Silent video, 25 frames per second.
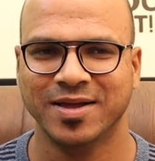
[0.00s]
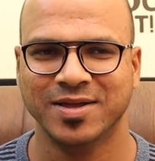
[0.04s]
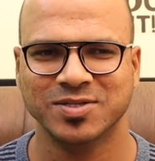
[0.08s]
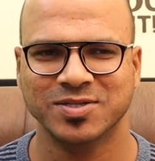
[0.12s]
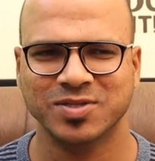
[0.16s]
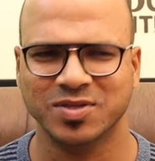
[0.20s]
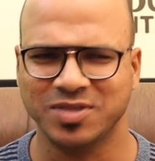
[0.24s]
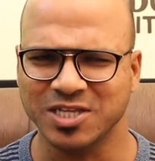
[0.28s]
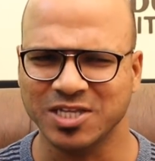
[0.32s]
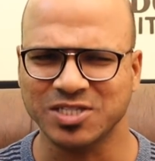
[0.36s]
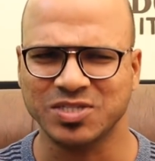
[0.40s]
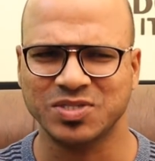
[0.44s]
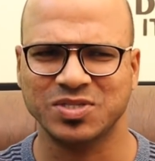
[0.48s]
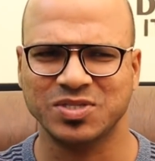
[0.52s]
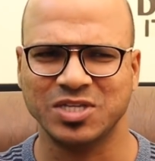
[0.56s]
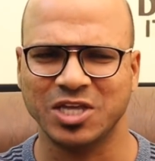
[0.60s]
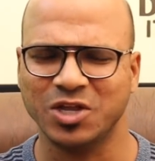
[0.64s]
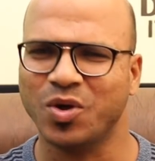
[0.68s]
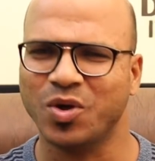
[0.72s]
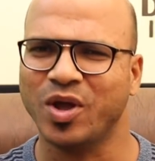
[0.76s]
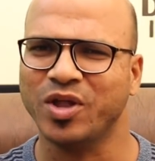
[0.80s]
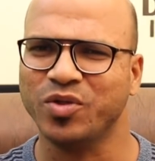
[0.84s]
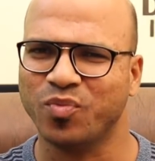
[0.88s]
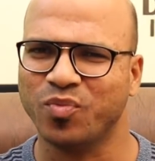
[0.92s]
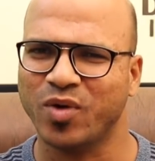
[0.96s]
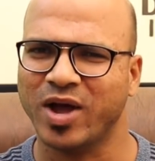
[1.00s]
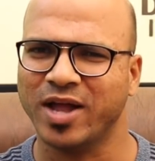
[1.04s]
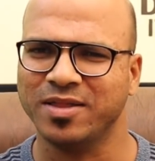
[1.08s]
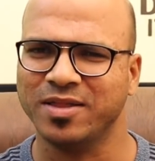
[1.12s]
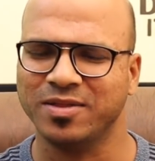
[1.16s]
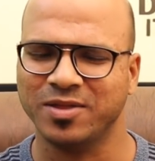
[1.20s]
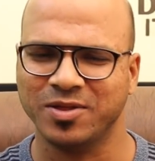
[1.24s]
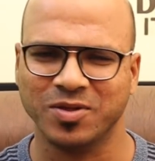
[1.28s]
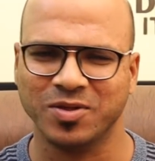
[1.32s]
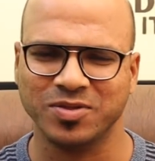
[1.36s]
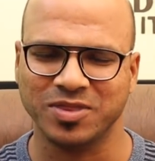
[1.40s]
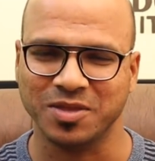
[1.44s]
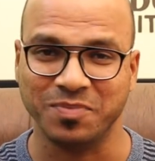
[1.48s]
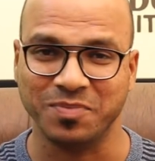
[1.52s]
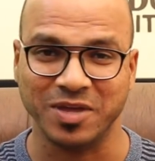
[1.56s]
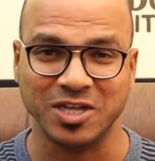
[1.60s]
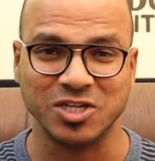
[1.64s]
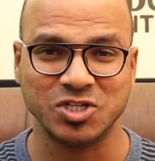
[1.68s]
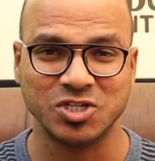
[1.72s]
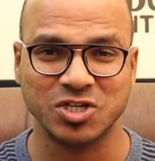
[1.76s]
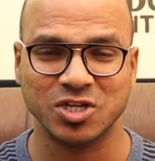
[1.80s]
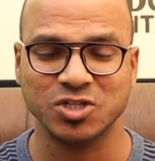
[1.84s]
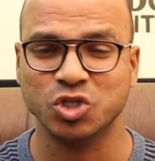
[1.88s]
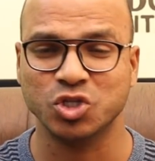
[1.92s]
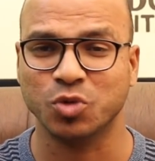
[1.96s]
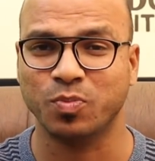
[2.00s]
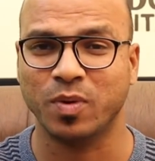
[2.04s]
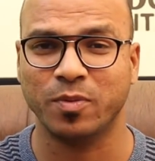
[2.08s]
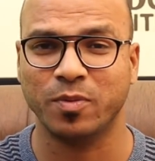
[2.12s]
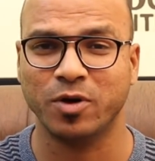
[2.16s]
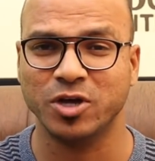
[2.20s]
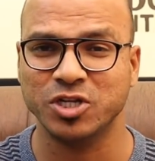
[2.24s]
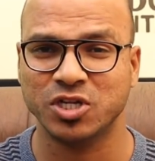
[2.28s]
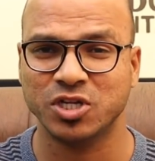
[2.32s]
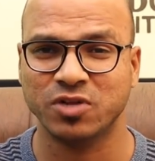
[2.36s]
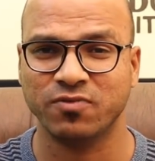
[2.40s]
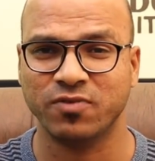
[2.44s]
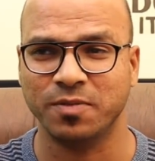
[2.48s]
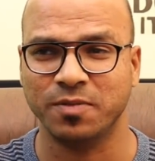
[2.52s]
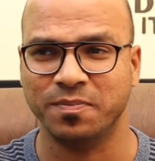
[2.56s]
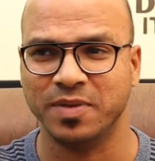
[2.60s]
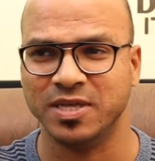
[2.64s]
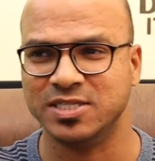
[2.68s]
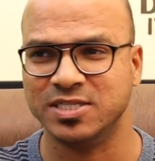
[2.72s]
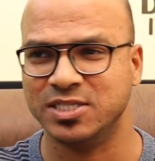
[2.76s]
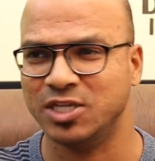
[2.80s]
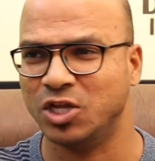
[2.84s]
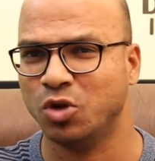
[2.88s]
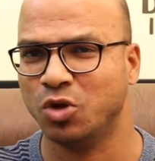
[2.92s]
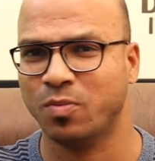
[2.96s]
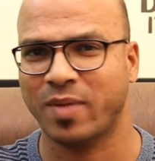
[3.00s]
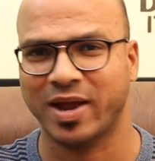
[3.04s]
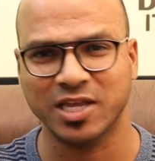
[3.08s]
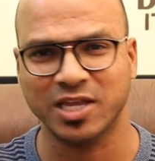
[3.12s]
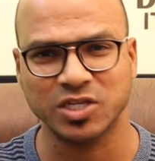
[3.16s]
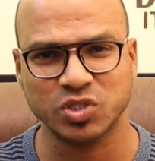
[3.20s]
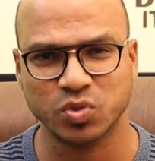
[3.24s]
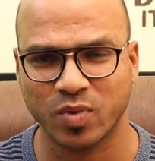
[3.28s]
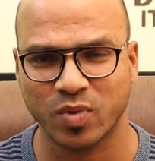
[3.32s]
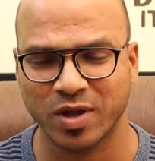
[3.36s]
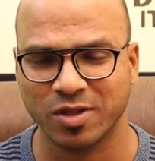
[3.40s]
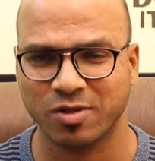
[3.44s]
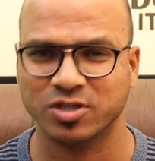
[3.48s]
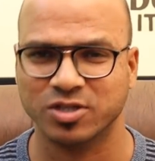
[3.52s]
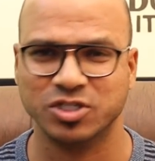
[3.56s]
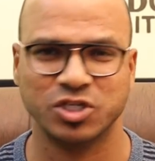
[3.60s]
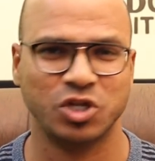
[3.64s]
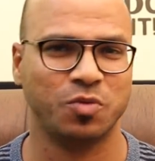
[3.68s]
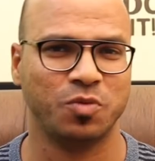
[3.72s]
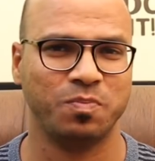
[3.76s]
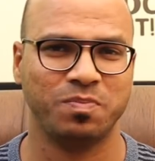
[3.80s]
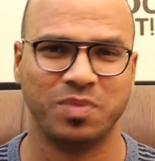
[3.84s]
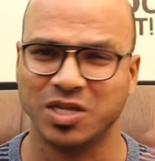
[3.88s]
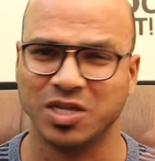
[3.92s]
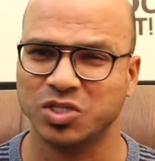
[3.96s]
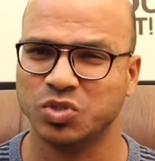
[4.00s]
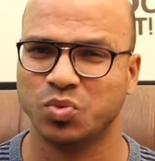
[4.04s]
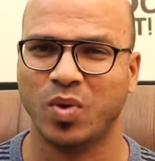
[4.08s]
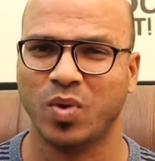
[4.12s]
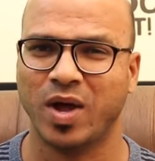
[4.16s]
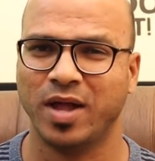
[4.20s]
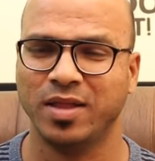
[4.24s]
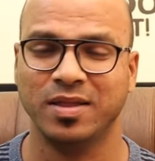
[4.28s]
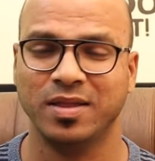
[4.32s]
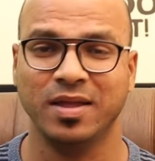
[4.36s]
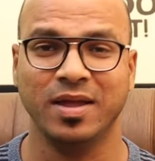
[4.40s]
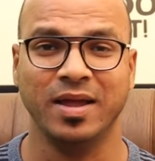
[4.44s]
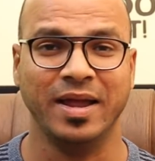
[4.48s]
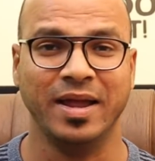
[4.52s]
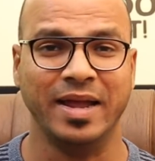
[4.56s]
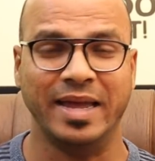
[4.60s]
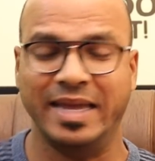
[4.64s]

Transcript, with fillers: So this 0 and 1, you know, the mixture superposition will be 0 minus 1 or 0 plus 1.